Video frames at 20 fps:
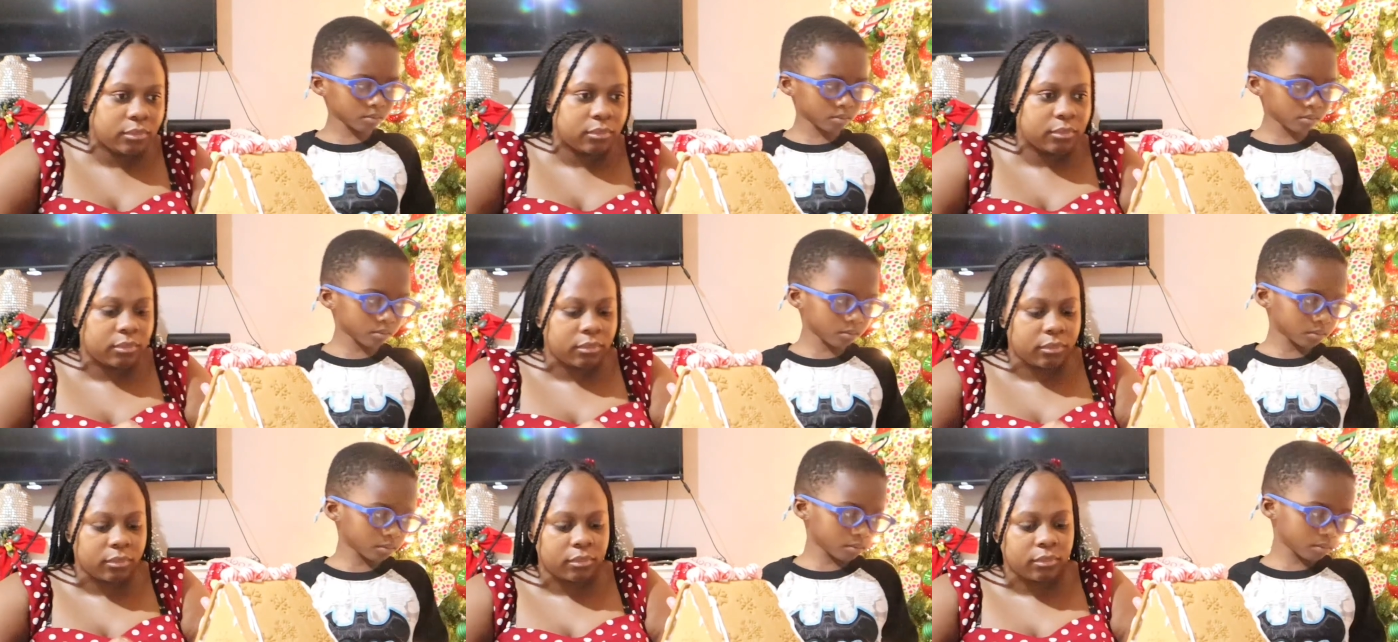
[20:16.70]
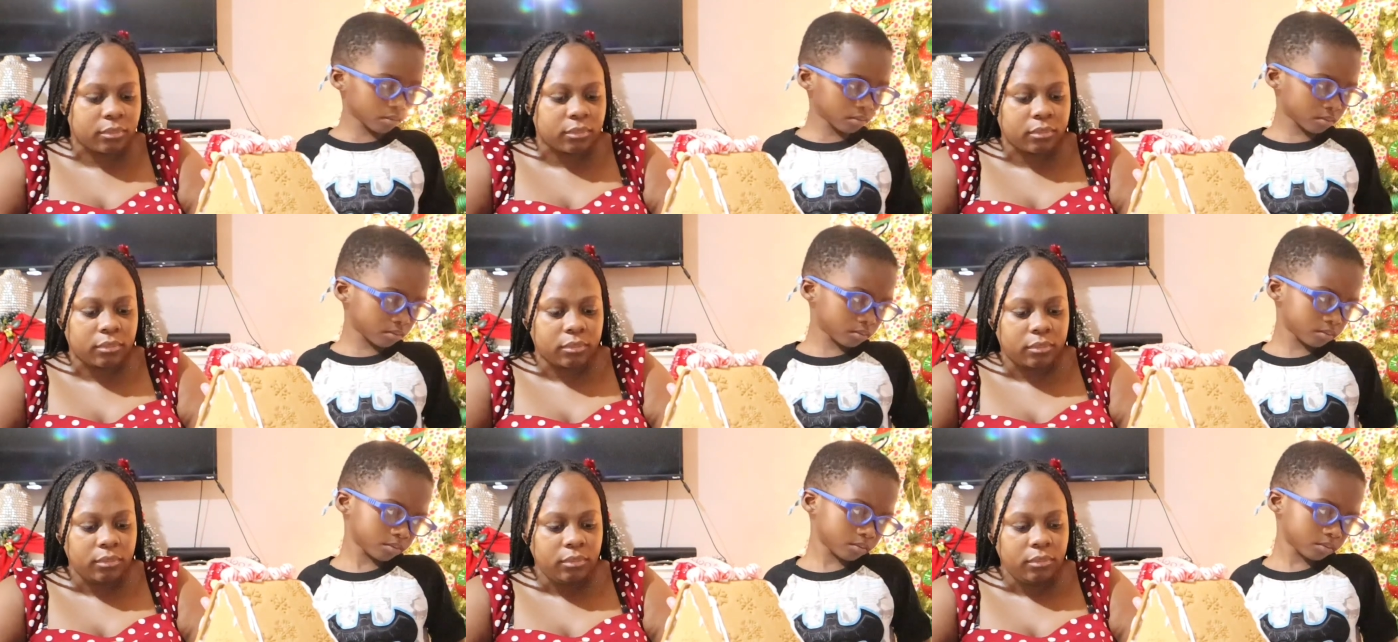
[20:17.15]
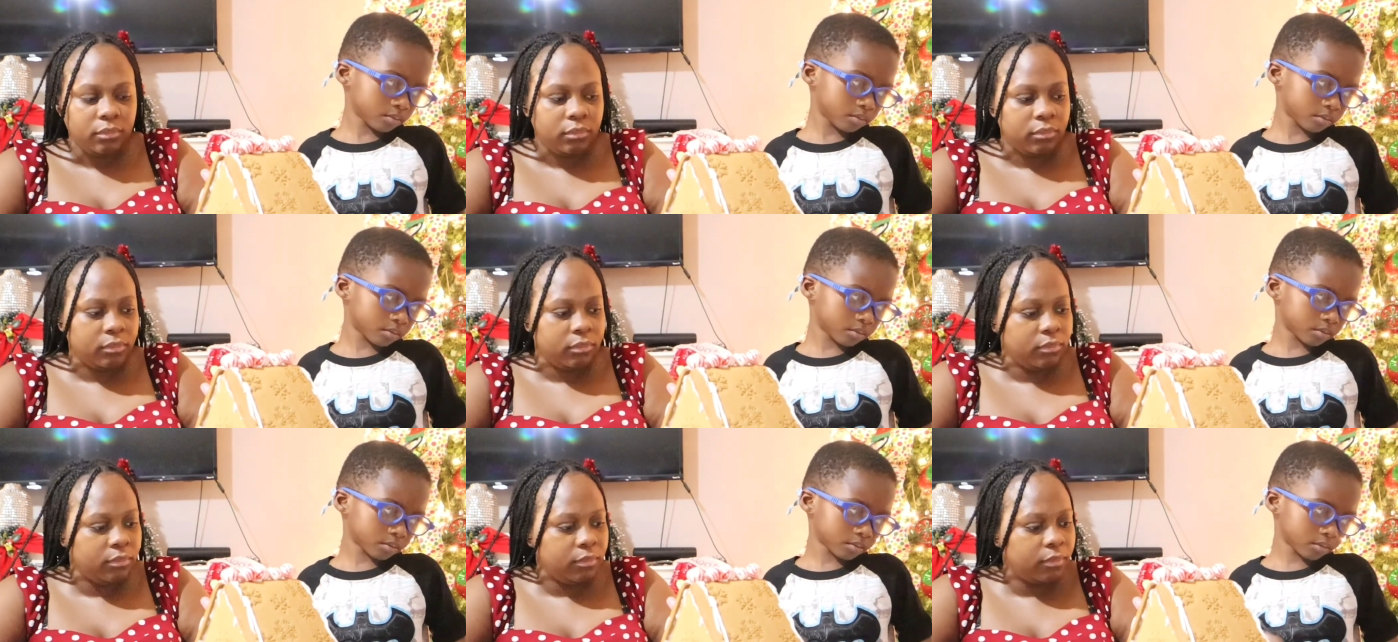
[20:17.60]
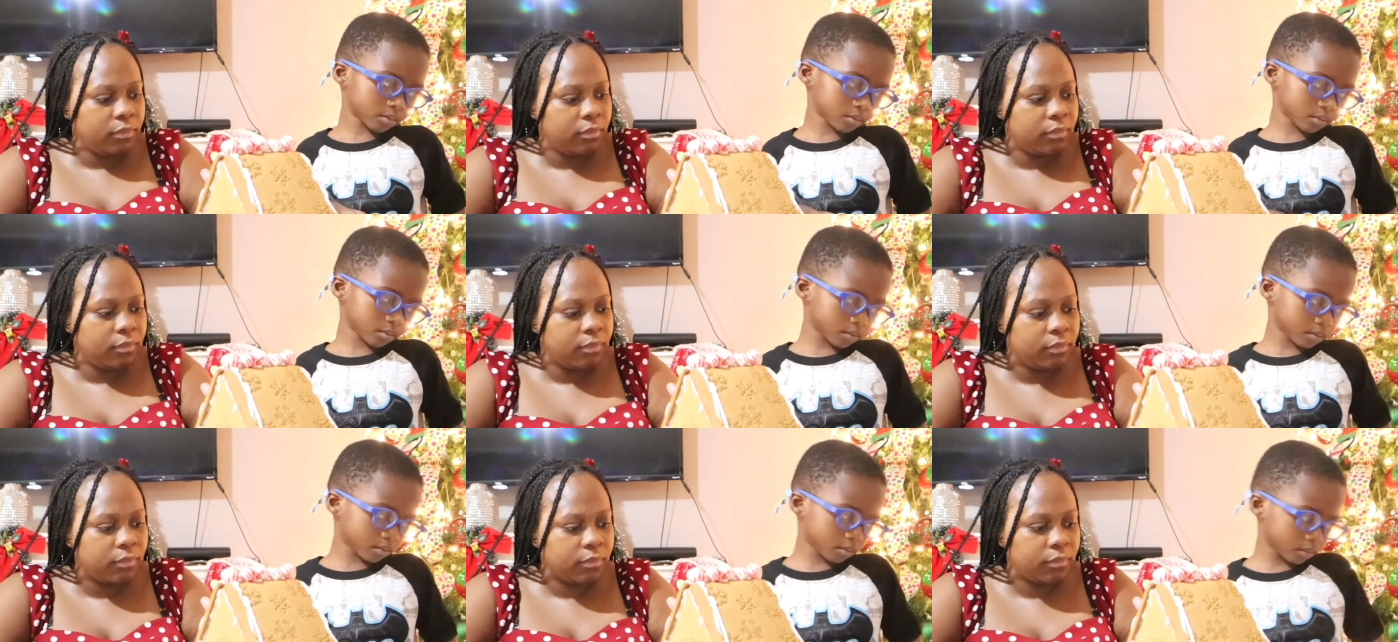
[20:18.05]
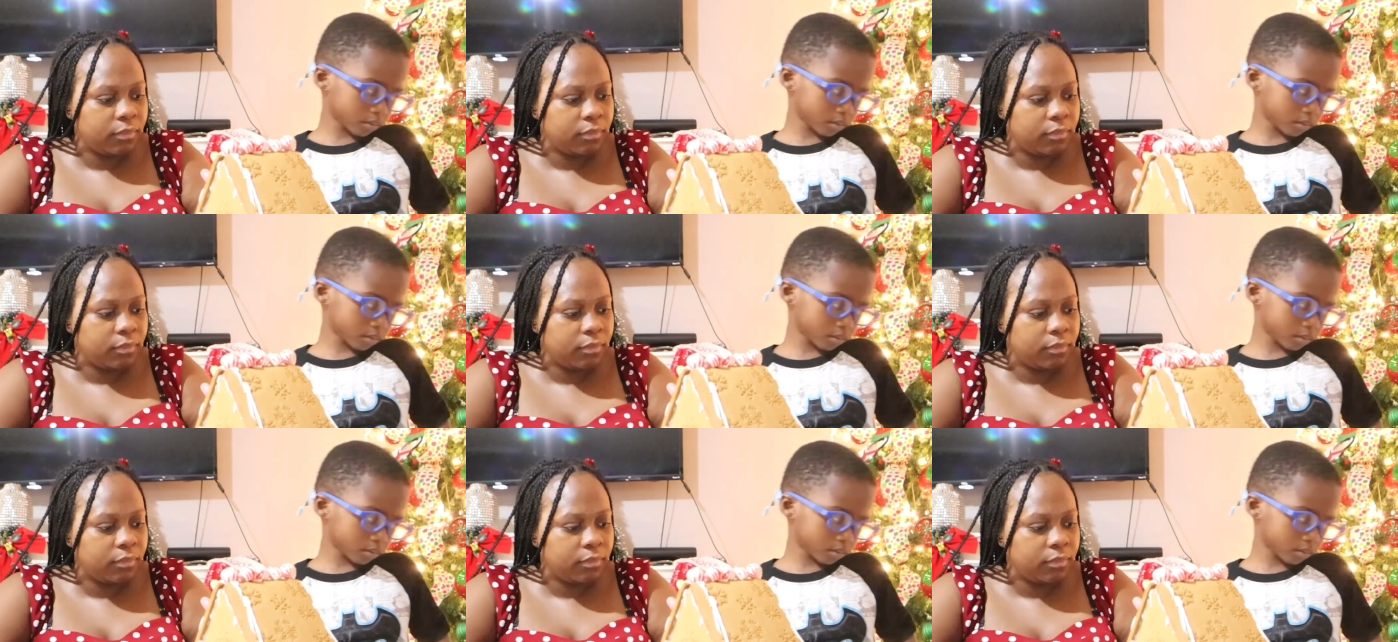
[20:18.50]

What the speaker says: (no one is talking)